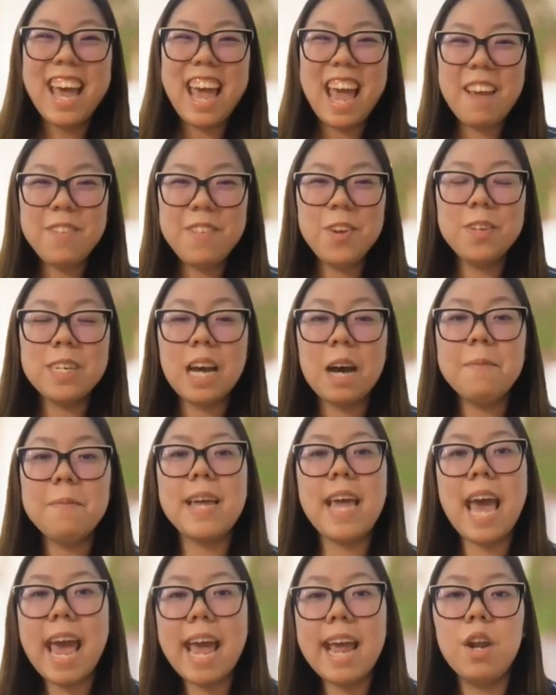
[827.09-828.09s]
If you tell me,
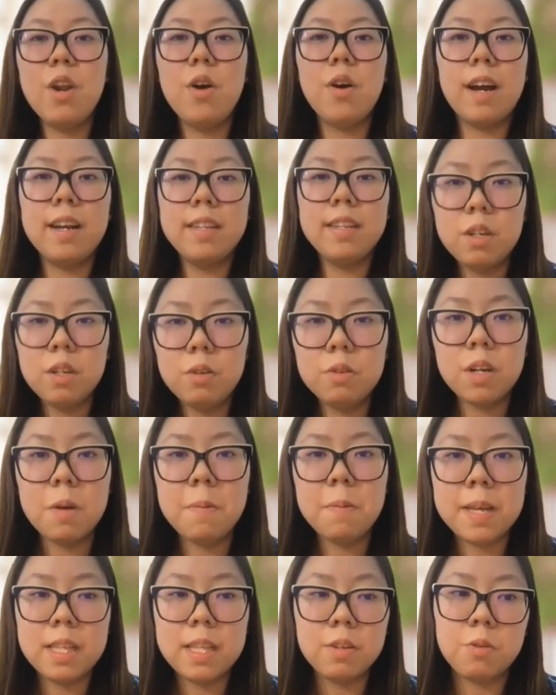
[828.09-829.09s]
hey, look, I still don't
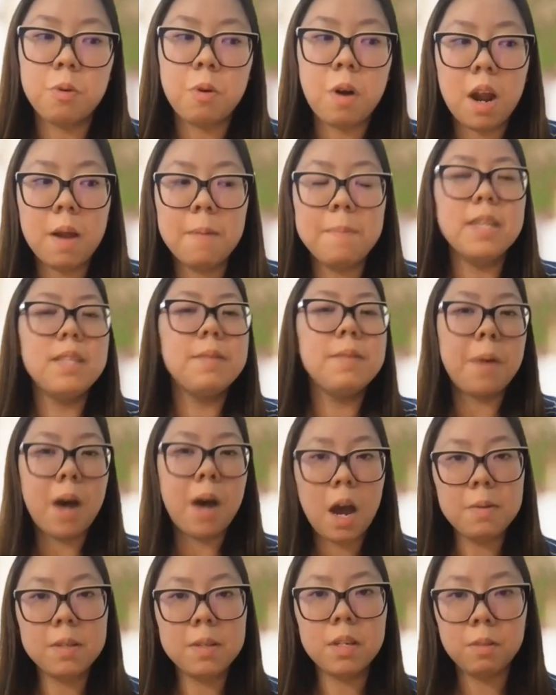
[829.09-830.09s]
meet these requirements, but
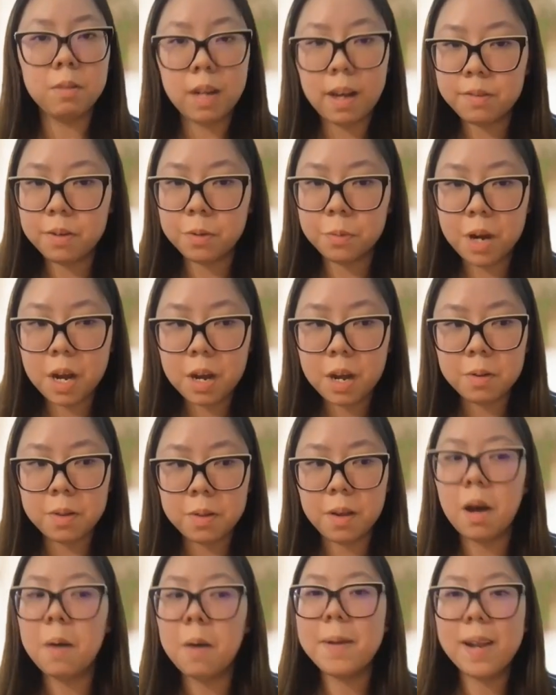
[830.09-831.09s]
I would still love to work with
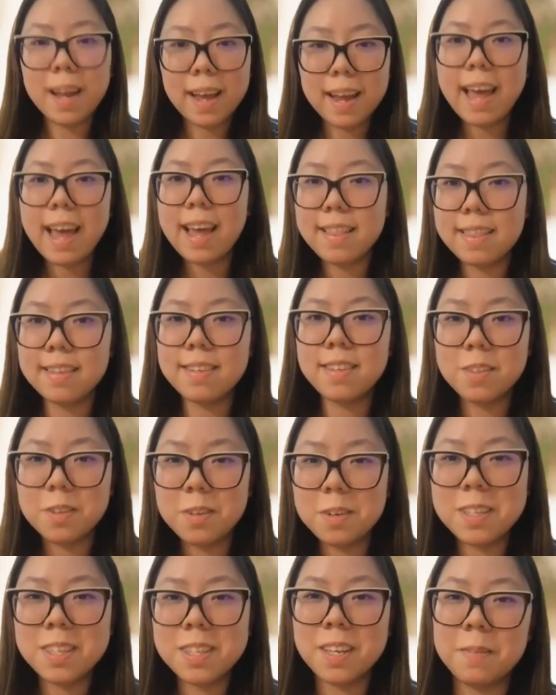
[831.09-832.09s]
you, I'll be like, hey, this is
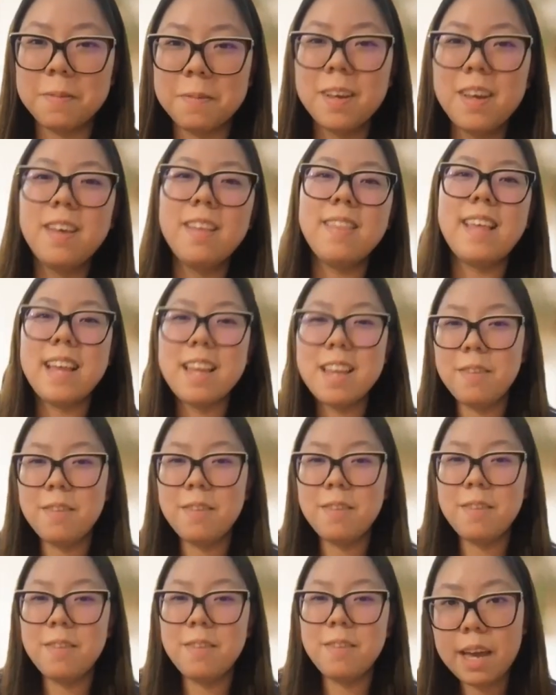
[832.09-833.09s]
awesome. Thank you
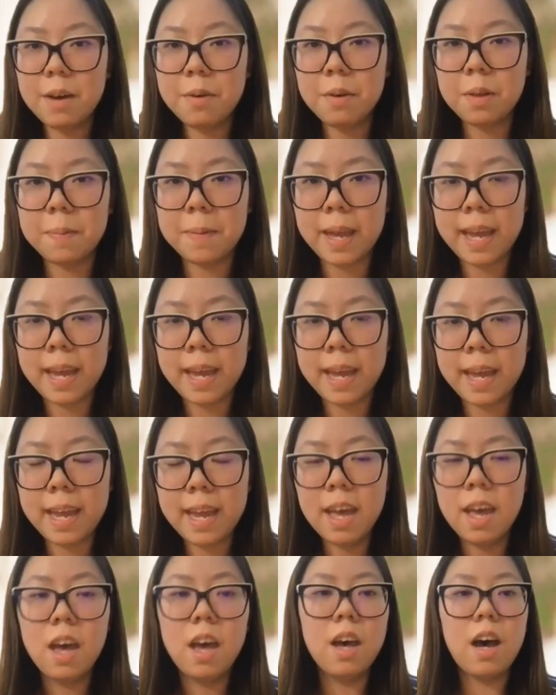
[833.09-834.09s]
for being clear with
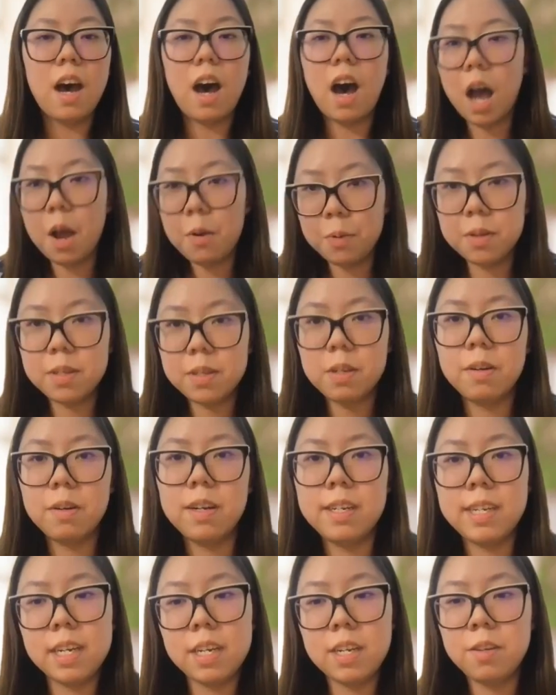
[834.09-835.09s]
me. I will still
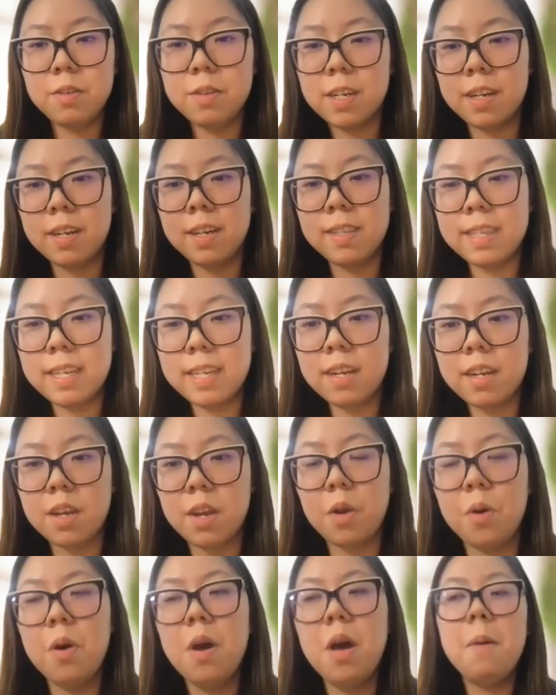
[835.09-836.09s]
continue to consider
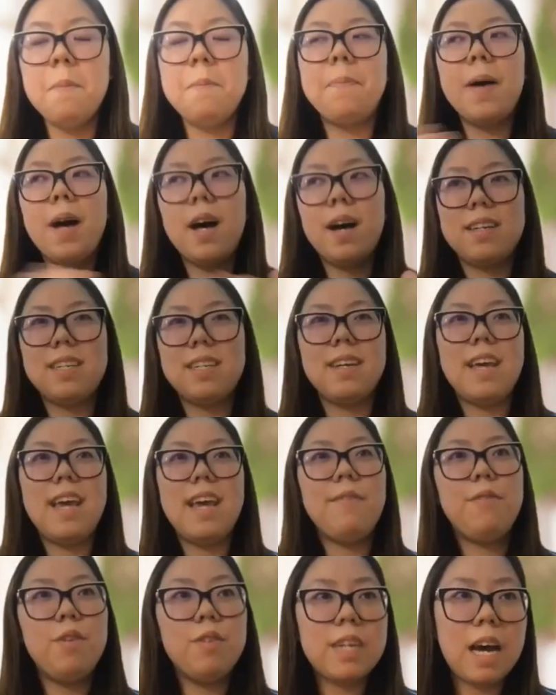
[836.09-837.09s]
you. But
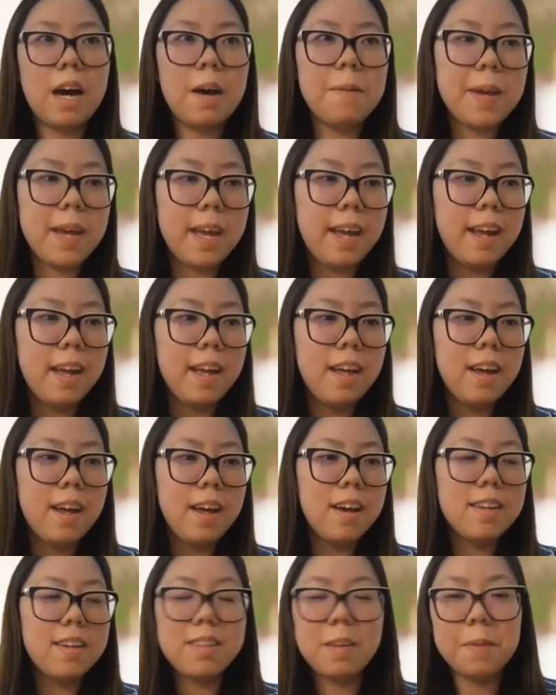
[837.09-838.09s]
if you tell me
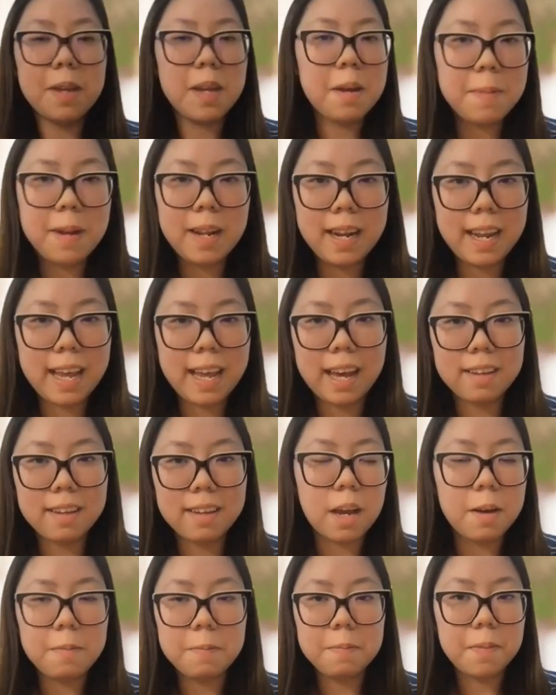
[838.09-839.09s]
something completely else,
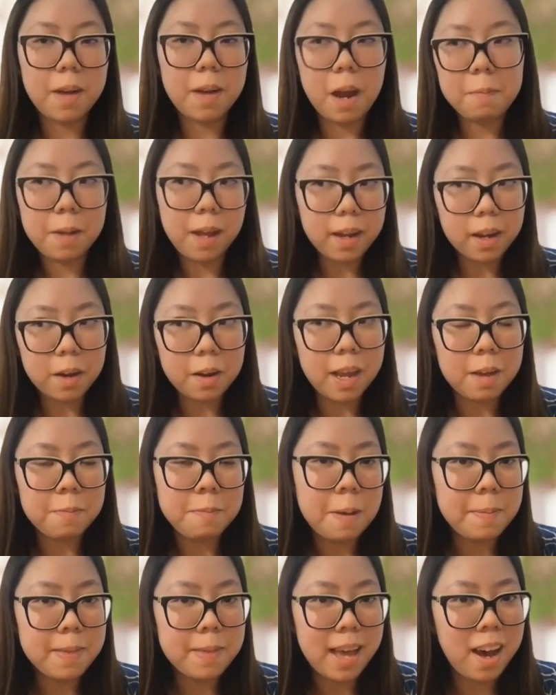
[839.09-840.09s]
I'm like, okay,
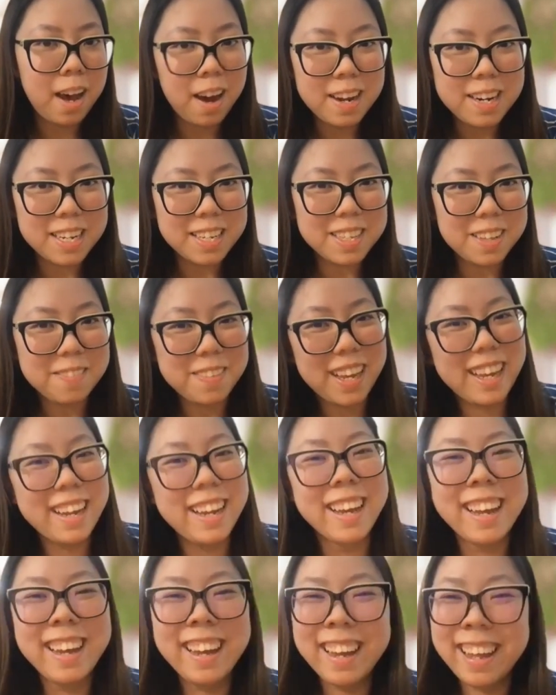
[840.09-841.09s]
maybe they're hiding
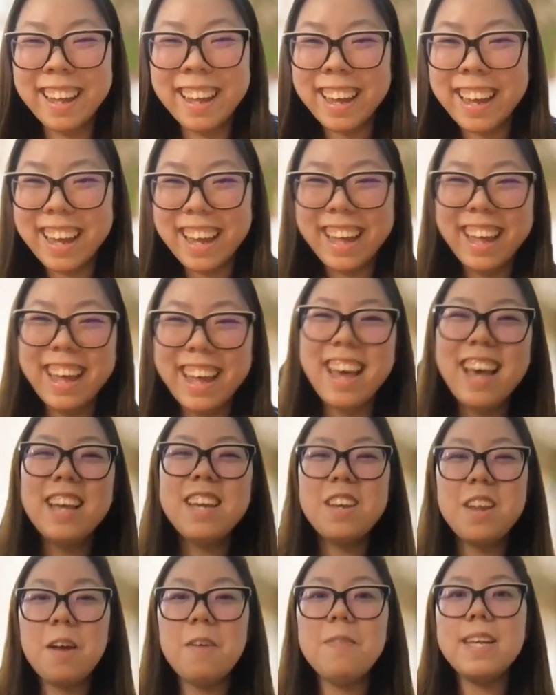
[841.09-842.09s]
something.
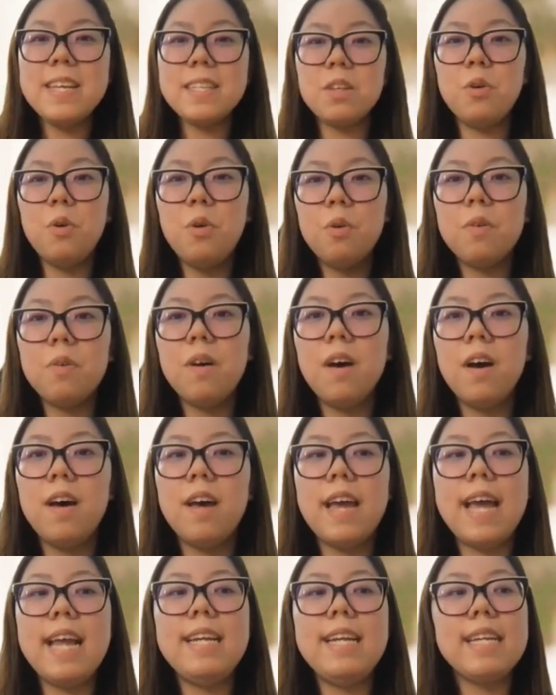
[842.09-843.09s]
You know, these are all
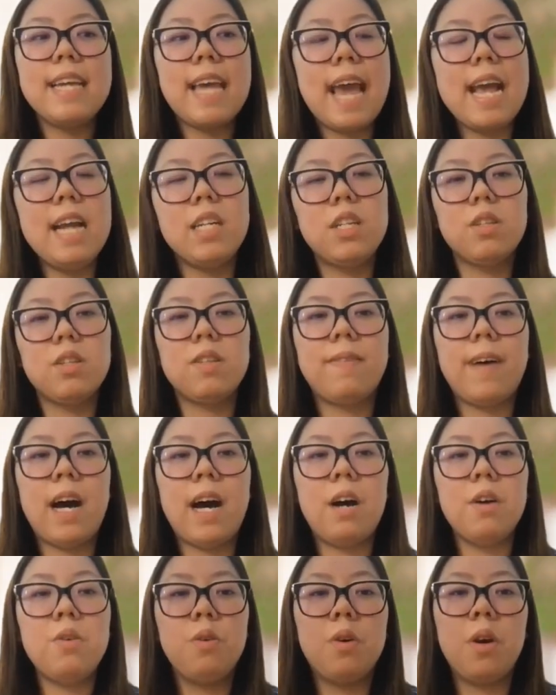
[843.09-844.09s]
indications of
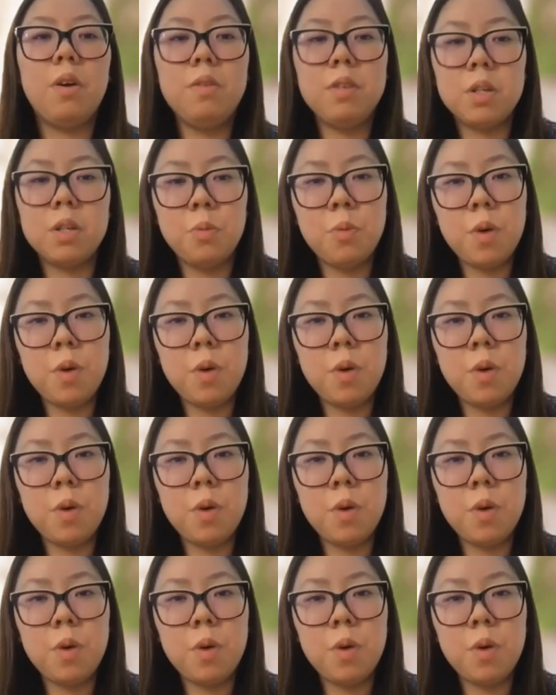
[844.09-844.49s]
how you're going to